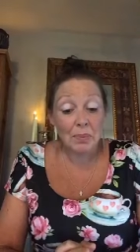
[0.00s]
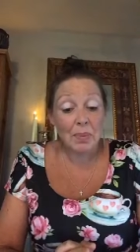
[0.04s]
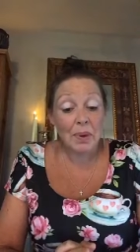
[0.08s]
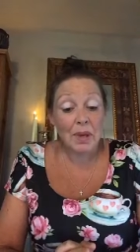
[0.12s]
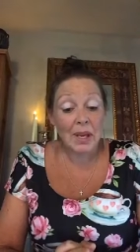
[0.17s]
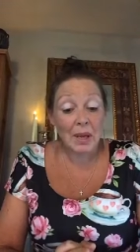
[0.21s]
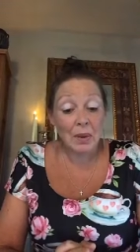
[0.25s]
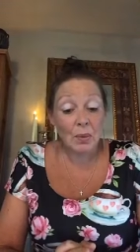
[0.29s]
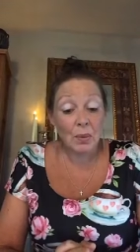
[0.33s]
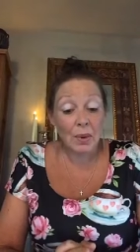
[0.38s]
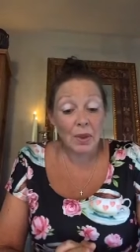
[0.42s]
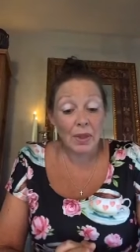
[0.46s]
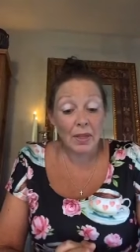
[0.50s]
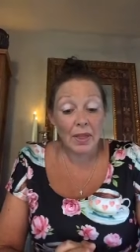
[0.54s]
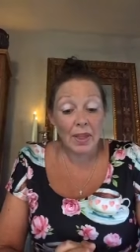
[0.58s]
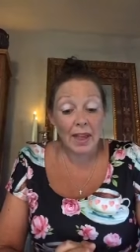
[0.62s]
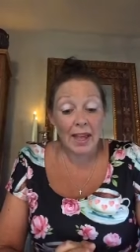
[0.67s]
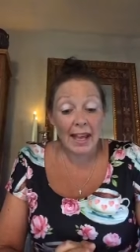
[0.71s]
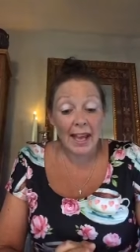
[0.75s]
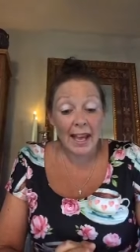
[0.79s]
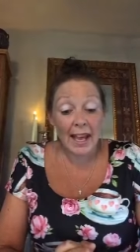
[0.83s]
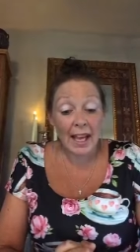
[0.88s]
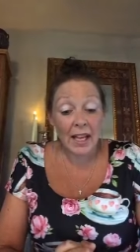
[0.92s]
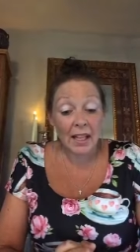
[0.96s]
to be with
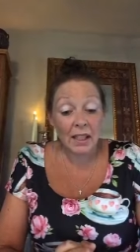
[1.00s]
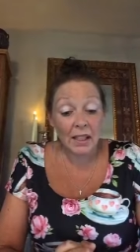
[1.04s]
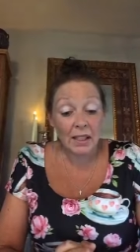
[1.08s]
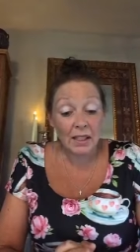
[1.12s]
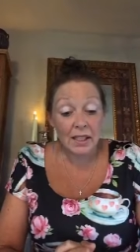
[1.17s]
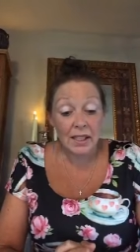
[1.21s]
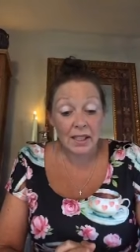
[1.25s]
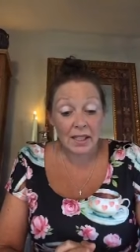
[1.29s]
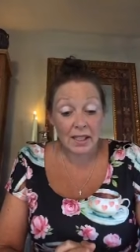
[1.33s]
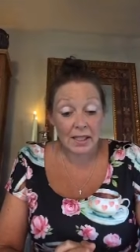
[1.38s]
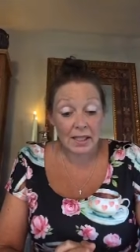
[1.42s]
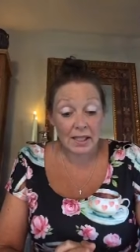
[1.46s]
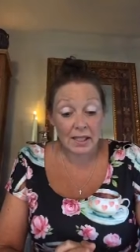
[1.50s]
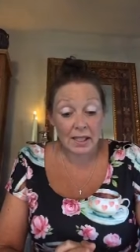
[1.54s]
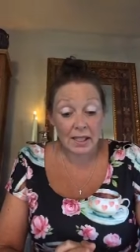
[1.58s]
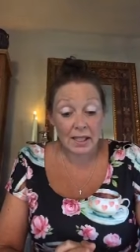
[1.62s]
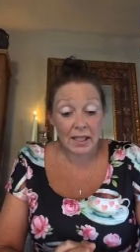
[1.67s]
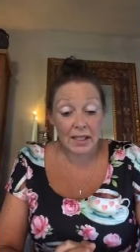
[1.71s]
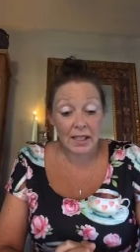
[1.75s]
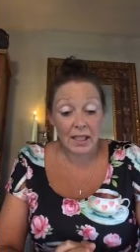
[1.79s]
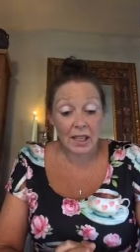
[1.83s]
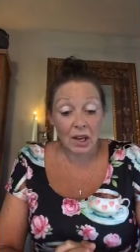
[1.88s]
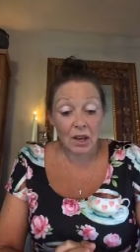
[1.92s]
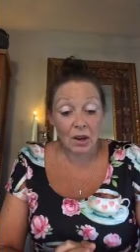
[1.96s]
the elders,
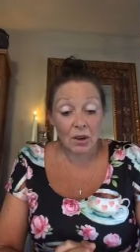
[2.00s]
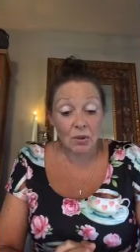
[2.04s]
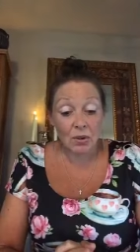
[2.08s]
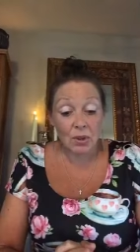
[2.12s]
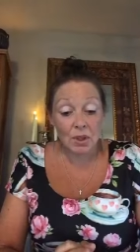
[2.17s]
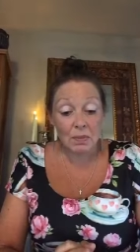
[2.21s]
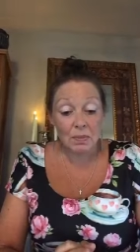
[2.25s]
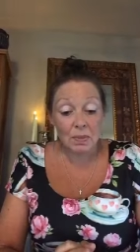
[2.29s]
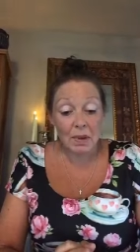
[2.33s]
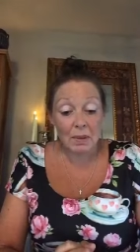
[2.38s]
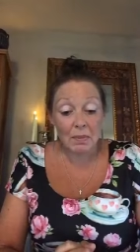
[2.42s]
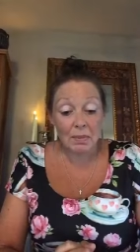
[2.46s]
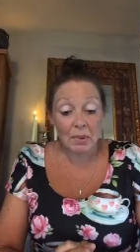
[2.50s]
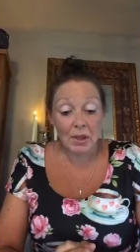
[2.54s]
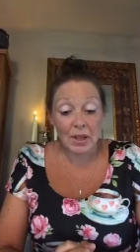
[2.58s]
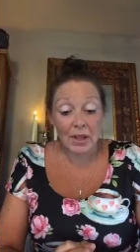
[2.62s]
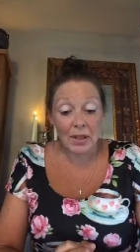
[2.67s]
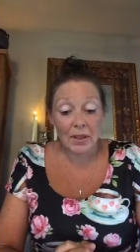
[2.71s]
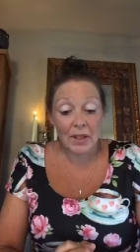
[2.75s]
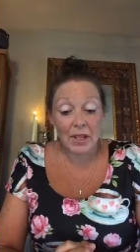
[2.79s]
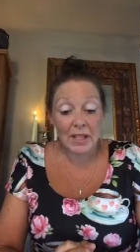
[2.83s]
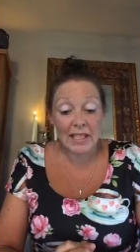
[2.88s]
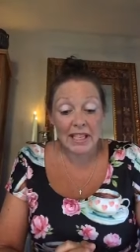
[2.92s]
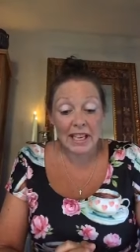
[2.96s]
like the older people
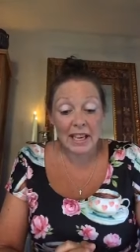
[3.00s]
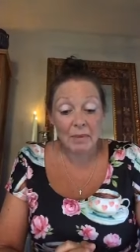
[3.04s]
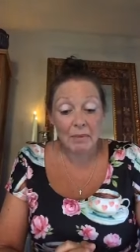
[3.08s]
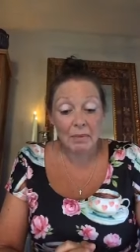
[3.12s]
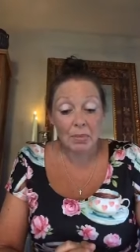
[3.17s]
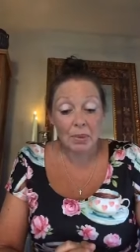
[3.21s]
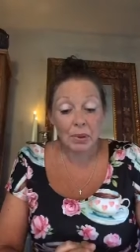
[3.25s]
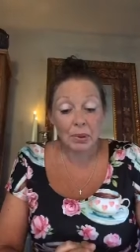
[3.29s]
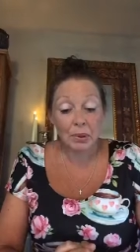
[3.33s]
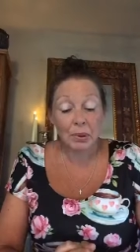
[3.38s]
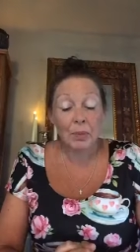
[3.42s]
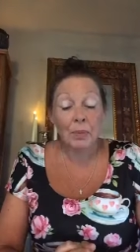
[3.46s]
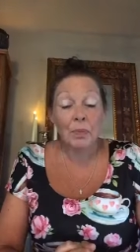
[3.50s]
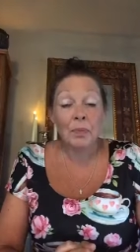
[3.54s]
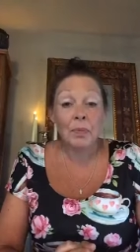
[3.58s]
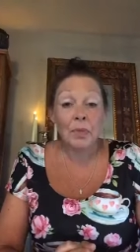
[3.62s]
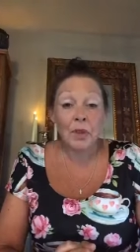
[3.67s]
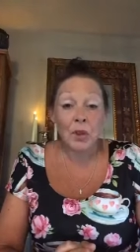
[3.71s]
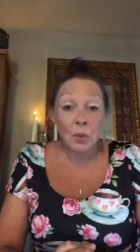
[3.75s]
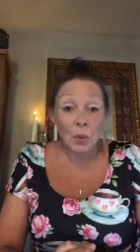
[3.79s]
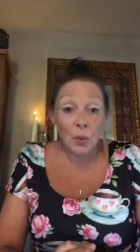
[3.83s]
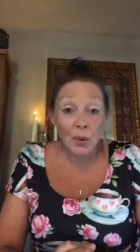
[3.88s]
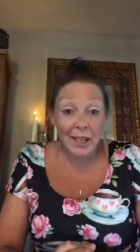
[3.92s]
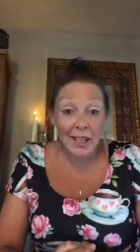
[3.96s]
in the temple,
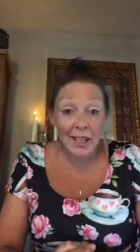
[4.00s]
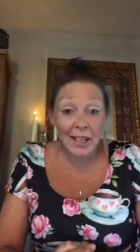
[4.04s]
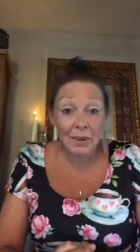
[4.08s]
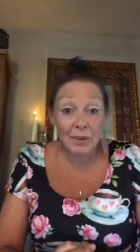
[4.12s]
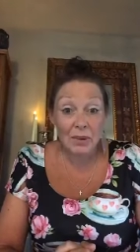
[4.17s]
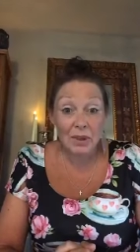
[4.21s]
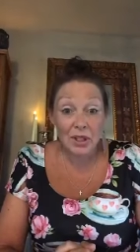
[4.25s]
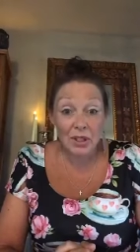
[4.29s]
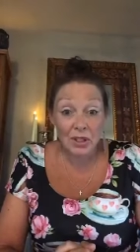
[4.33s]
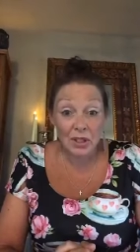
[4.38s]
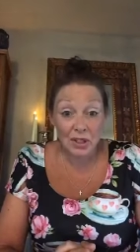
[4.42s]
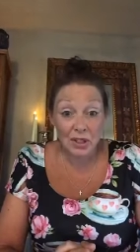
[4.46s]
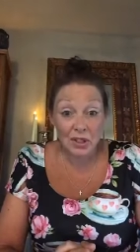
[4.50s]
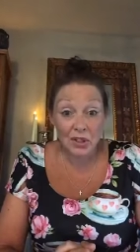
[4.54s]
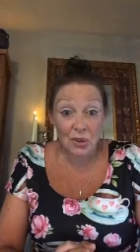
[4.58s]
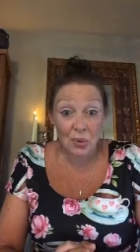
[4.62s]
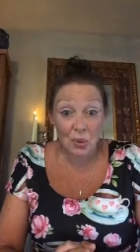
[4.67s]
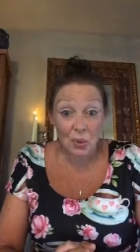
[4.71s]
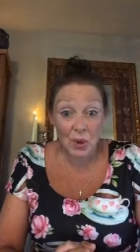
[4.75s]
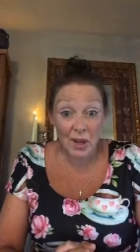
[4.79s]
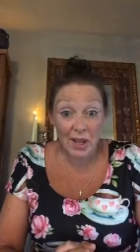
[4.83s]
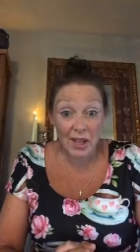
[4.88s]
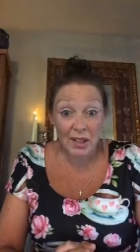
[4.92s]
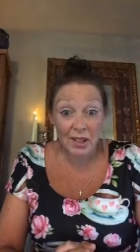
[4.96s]
when he was just
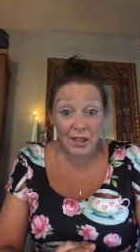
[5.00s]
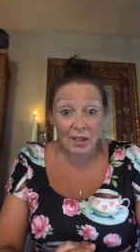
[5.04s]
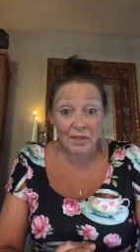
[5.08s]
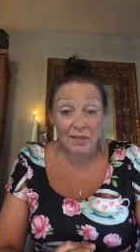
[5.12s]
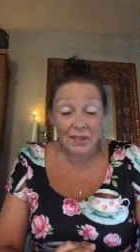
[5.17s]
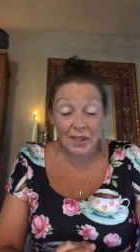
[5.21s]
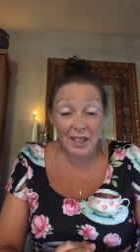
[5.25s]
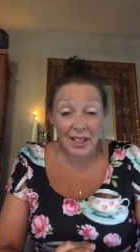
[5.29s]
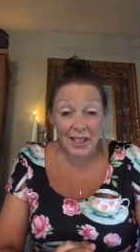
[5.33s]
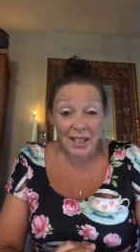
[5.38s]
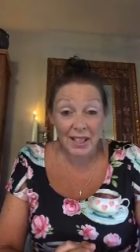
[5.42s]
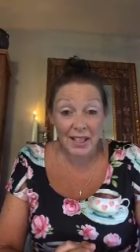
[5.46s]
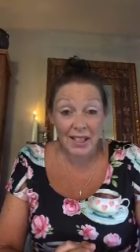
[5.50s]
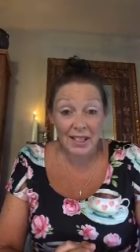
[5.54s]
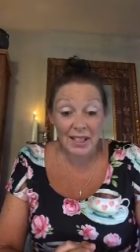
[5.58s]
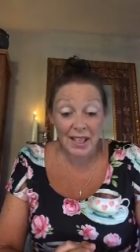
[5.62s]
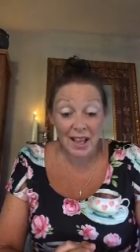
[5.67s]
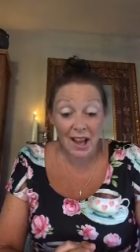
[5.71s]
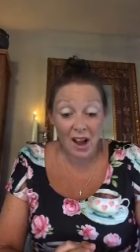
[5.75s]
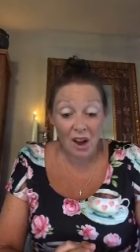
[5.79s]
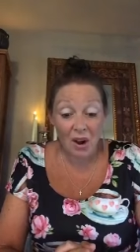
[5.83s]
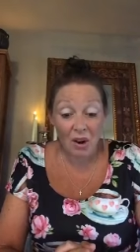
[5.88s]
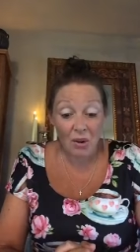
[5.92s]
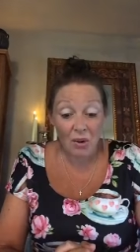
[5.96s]
12
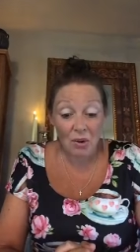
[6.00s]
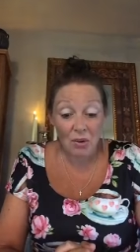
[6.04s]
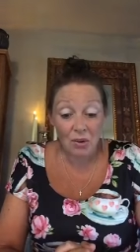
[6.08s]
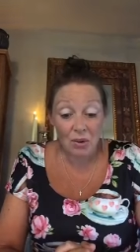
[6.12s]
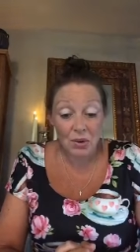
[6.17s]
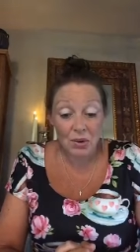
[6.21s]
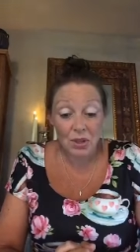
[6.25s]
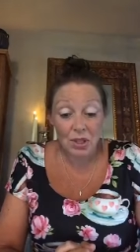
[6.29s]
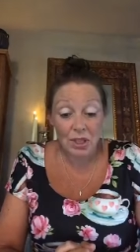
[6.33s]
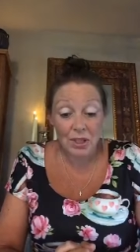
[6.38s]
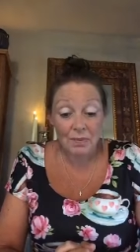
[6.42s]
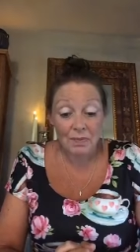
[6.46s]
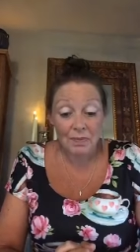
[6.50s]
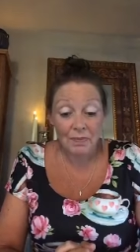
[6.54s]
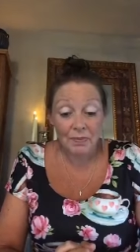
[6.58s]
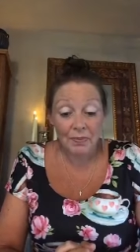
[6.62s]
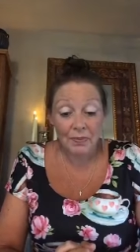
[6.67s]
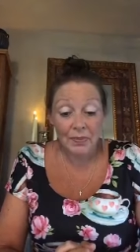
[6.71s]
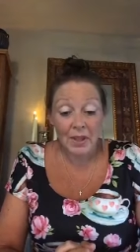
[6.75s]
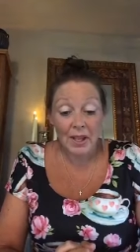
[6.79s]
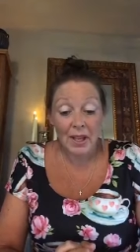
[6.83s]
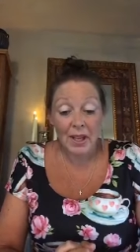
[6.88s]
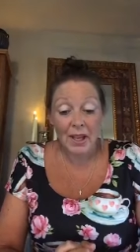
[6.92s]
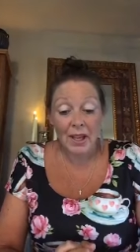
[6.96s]
years old.
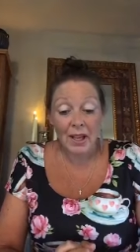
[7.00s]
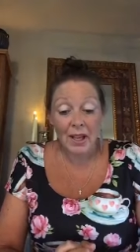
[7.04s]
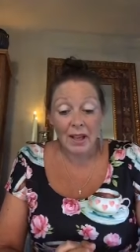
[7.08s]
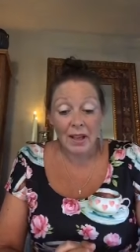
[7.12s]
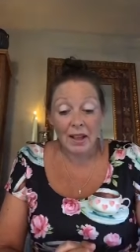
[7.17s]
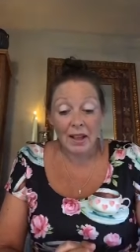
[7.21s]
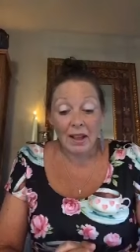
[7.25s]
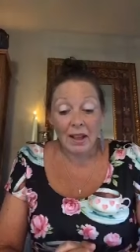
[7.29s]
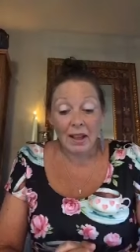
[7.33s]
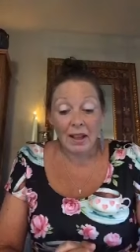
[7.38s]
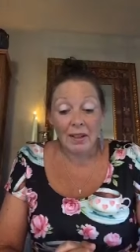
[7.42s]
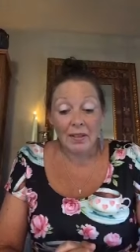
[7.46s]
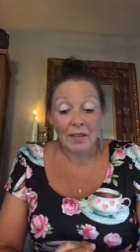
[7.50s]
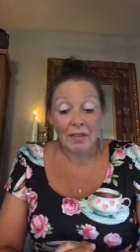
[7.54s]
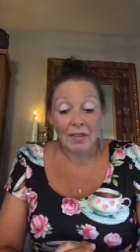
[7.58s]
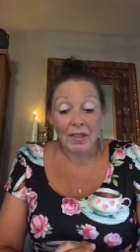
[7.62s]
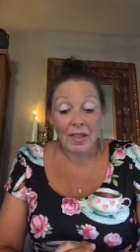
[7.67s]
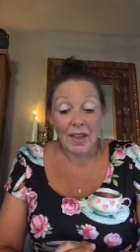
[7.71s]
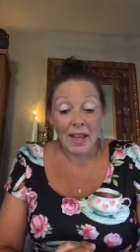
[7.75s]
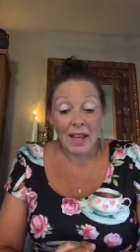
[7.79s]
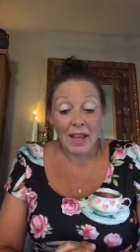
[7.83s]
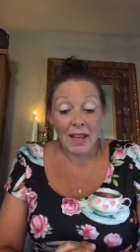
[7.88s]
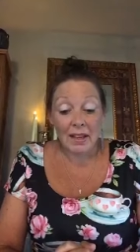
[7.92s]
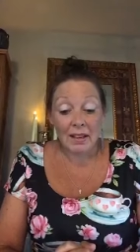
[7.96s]

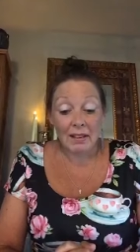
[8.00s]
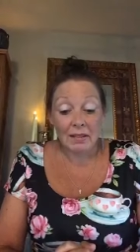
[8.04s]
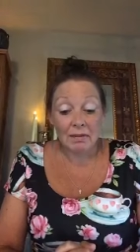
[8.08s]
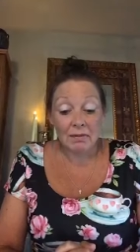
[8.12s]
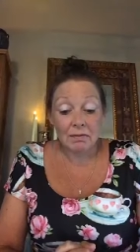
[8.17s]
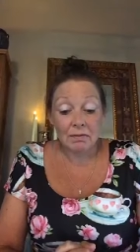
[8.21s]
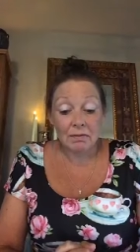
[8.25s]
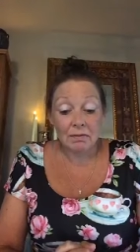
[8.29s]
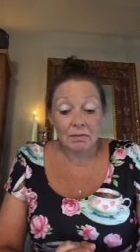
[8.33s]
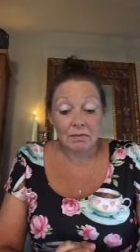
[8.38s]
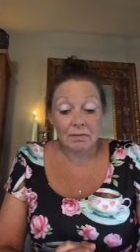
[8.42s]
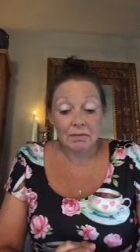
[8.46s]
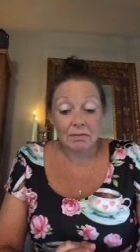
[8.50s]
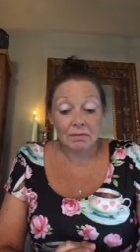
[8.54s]
Then